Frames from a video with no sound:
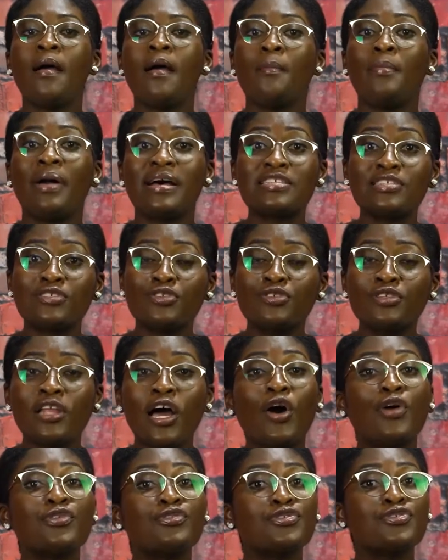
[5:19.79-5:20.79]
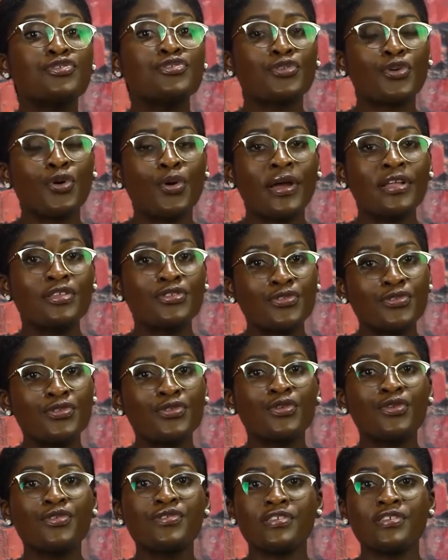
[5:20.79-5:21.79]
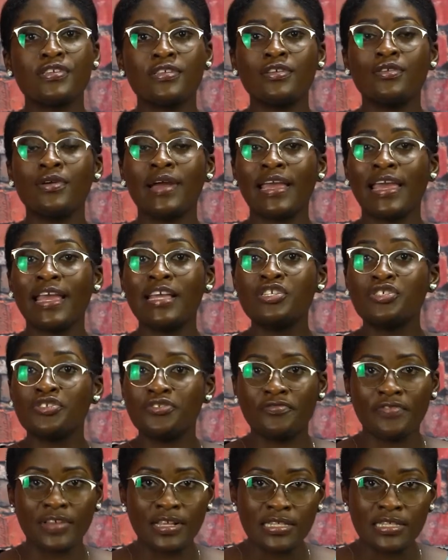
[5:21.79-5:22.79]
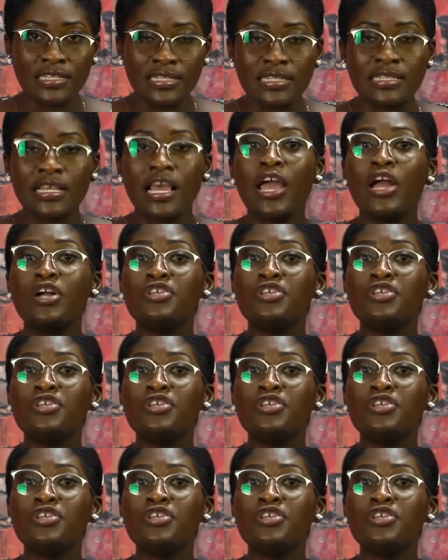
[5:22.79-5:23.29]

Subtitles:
Barcelona also scoring 2-0 against Juventus.